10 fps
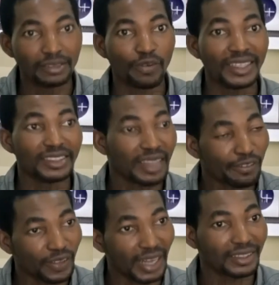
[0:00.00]
for a Nigerian
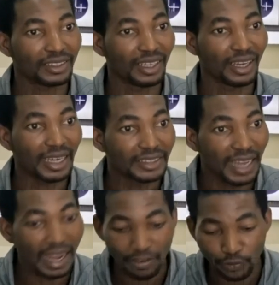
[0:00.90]
flag and
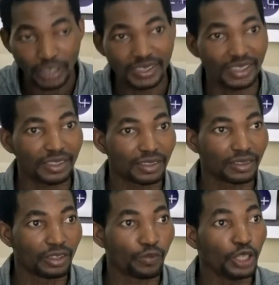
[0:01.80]
their voices
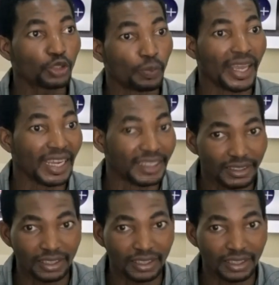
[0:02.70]
for it to be heard.